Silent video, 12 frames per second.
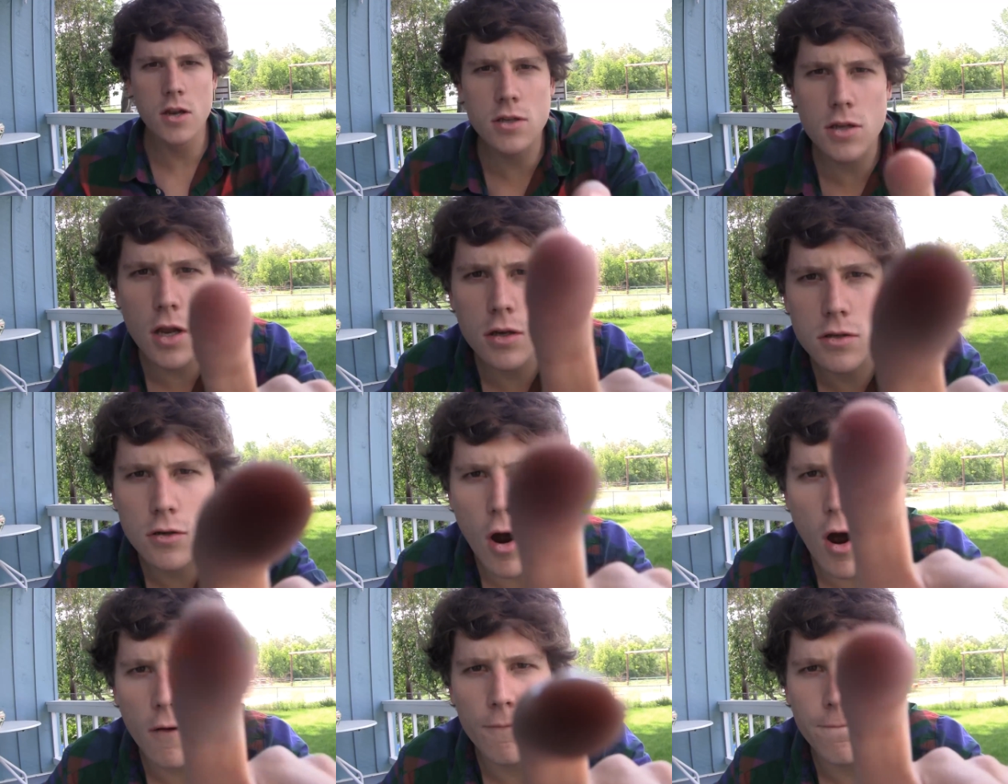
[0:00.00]
Is this
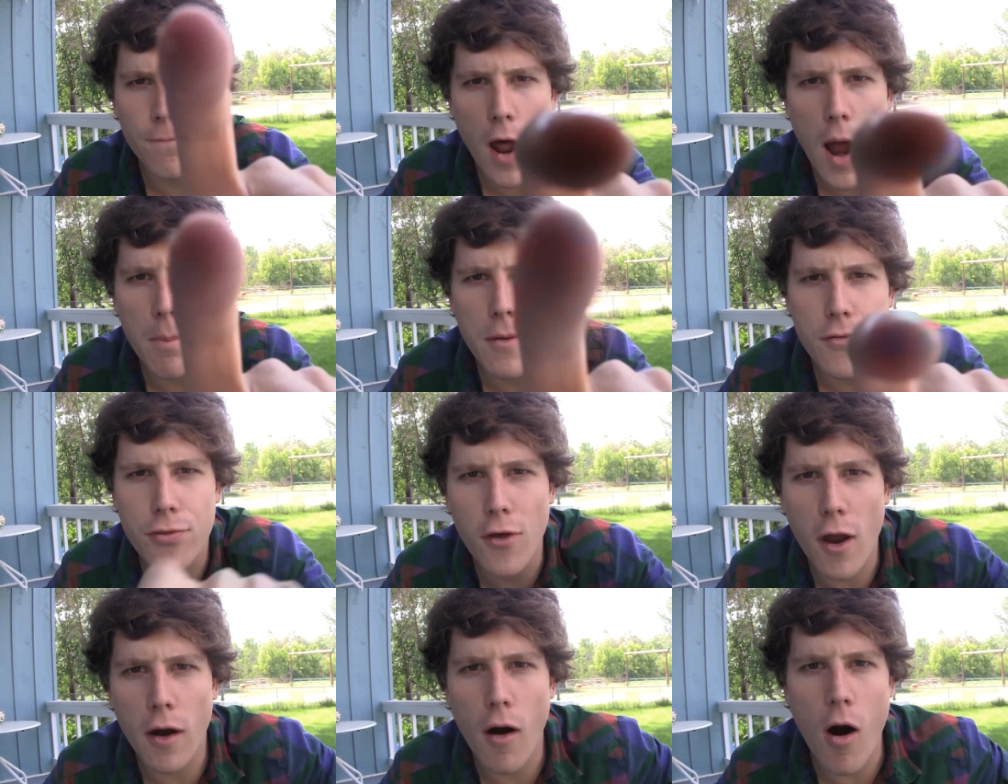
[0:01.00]
conflabbit
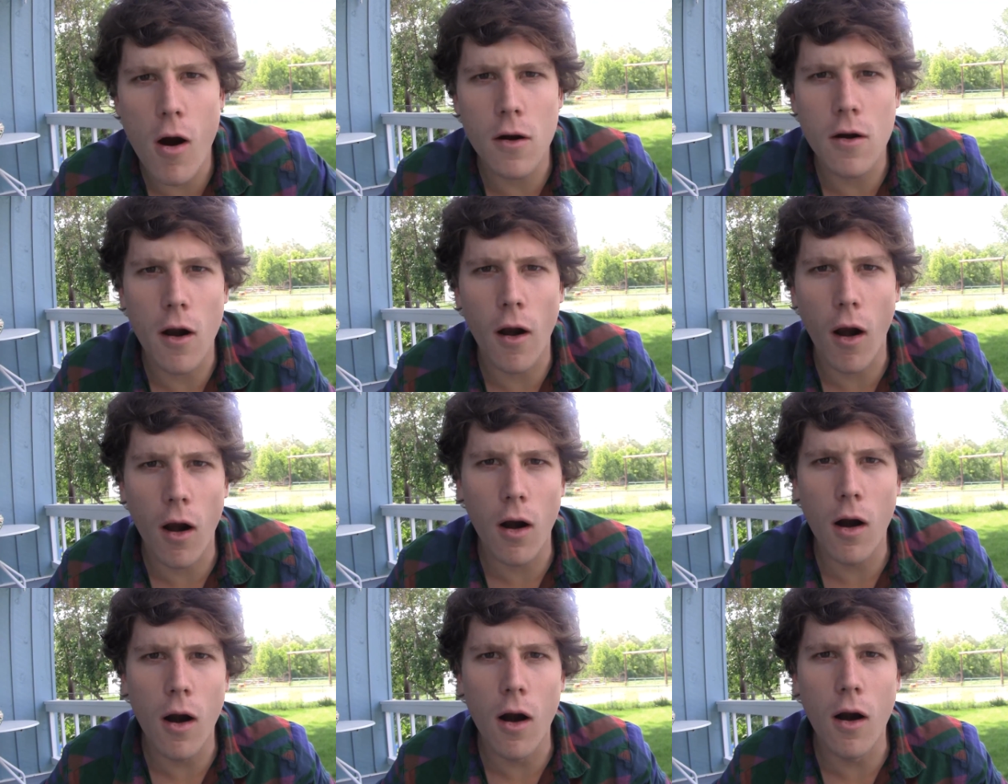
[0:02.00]
thing on
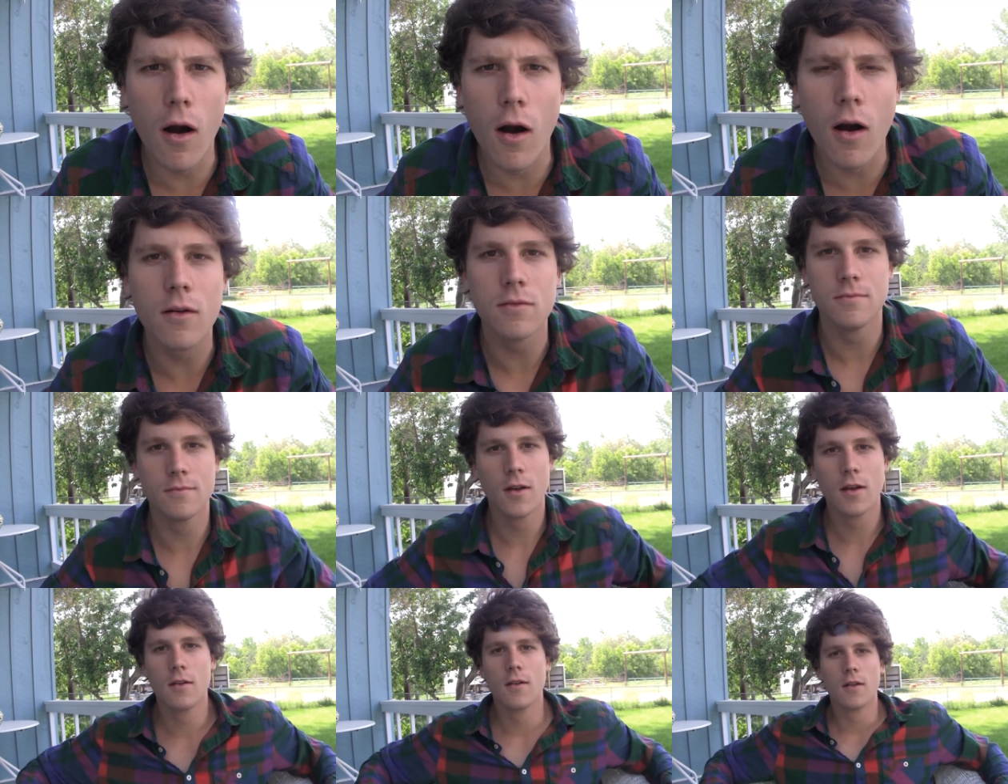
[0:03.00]
her?
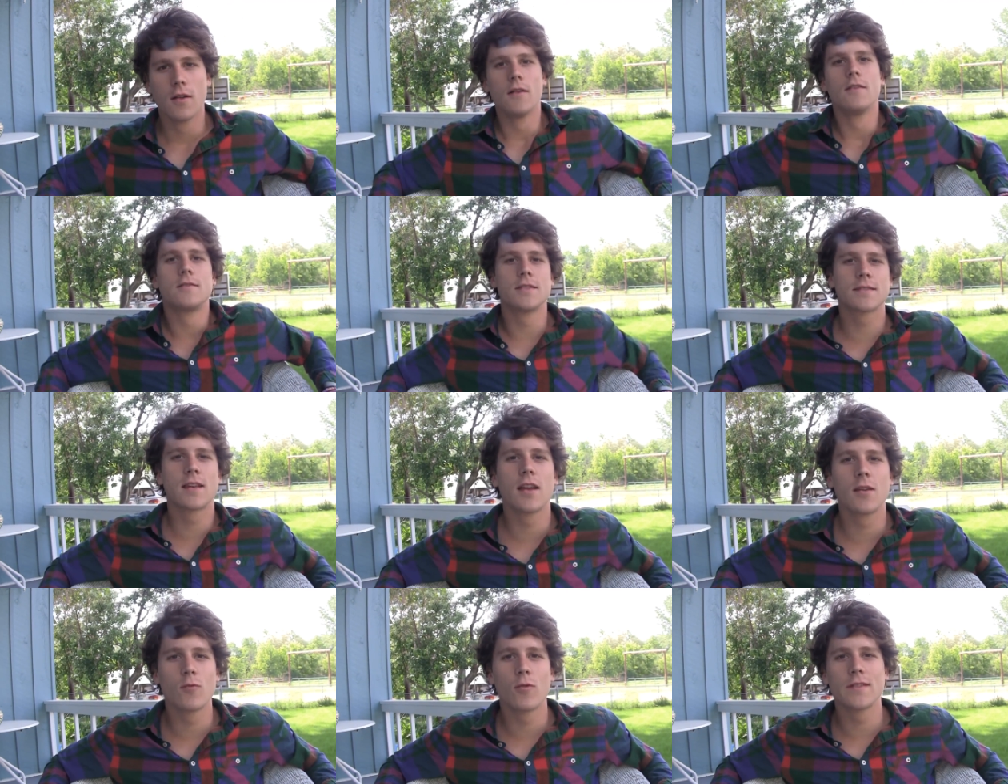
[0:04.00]
Just
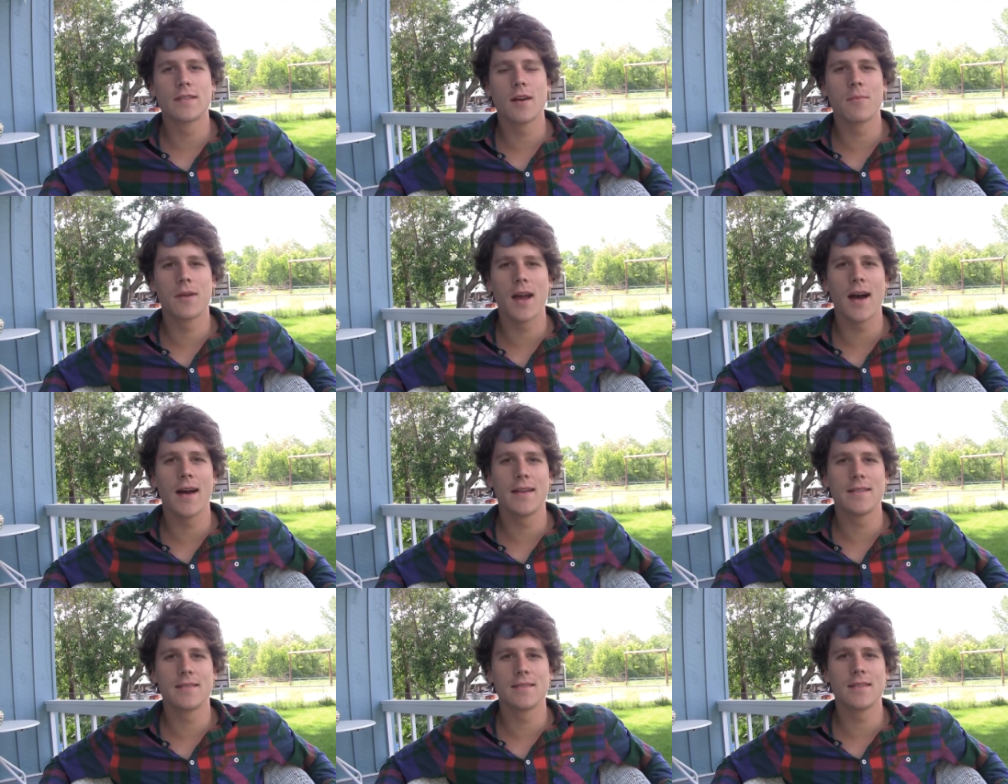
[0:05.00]
kidding, what's up
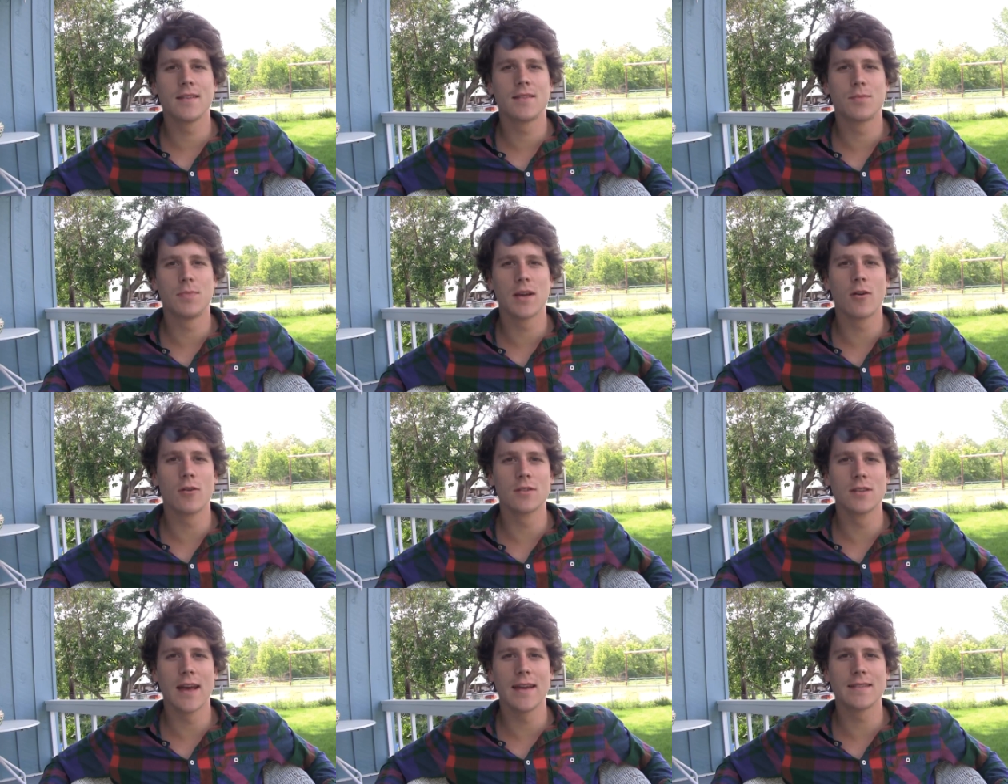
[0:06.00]
guys? It's big
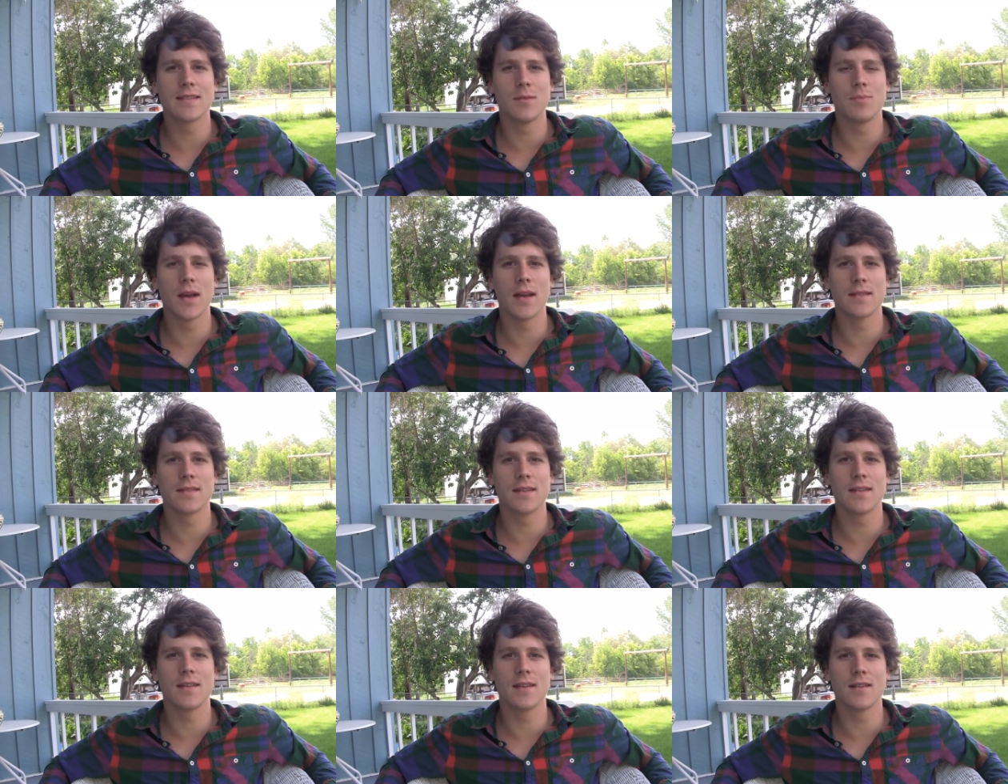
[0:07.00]
old Lancy
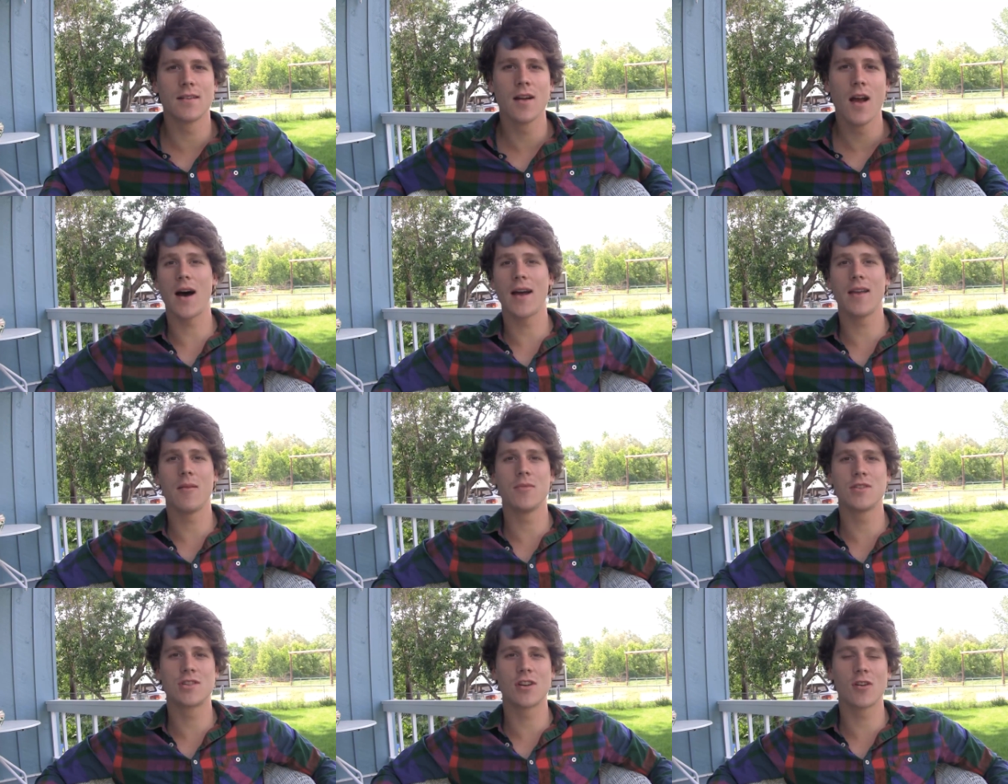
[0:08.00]
Pantsy here. I am
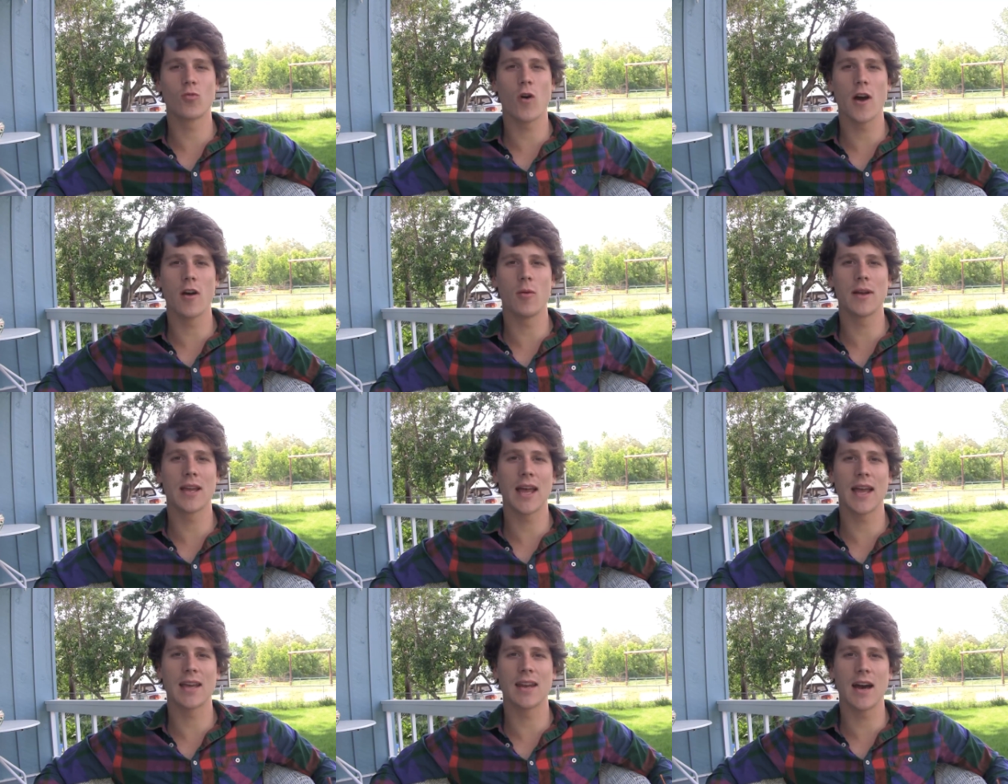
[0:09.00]
in Sheridan, Wyoming,
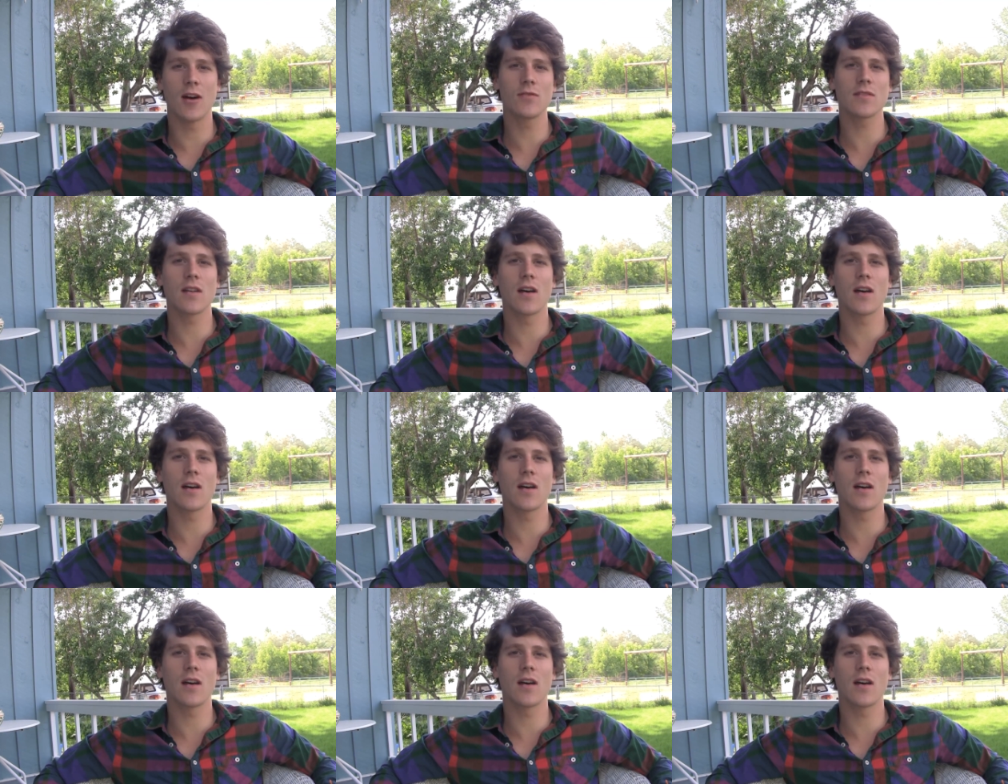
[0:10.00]
hanging out